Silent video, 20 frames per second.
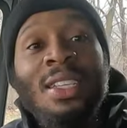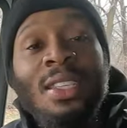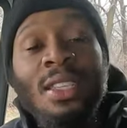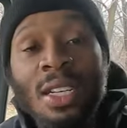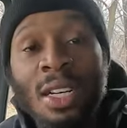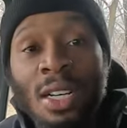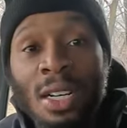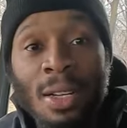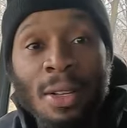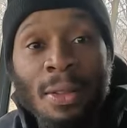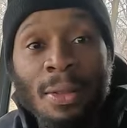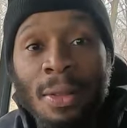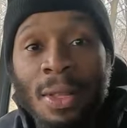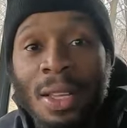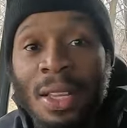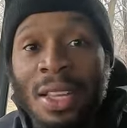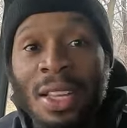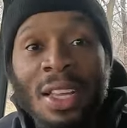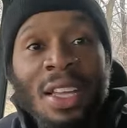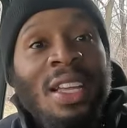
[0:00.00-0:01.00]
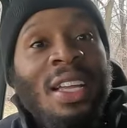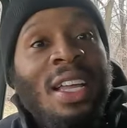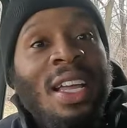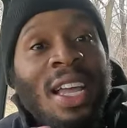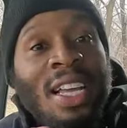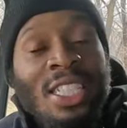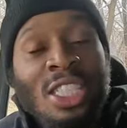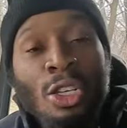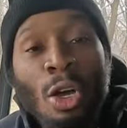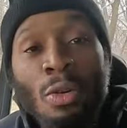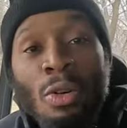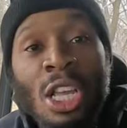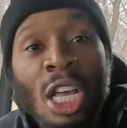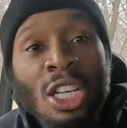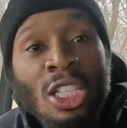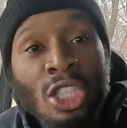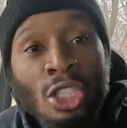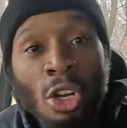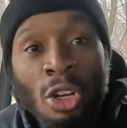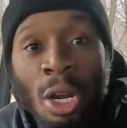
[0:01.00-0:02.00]
Look, it's only
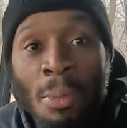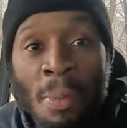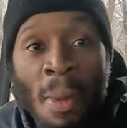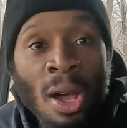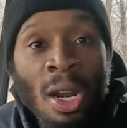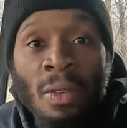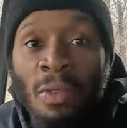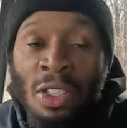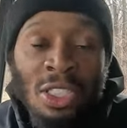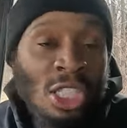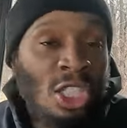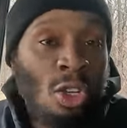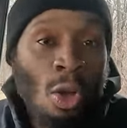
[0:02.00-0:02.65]
a certain amount of us